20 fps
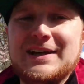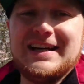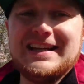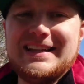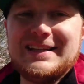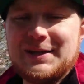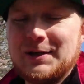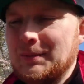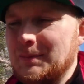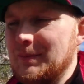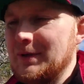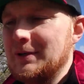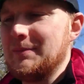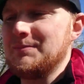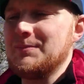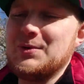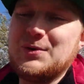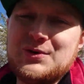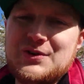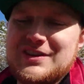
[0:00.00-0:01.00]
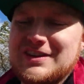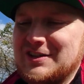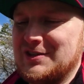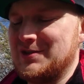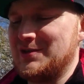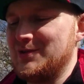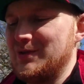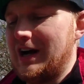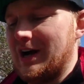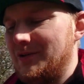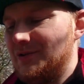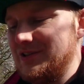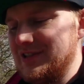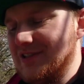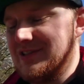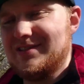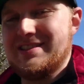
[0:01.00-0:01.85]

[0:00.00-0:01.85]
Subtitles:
a little bit more than 2 hours.